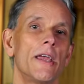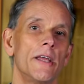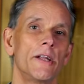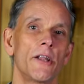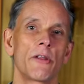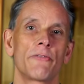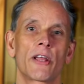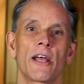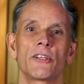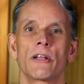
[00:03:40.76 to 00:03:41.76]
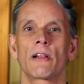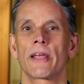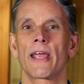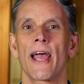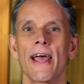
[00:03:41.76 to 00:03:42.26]
In a notification
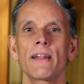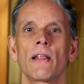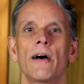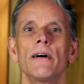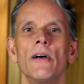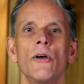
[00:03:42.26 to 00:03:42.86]
click handler,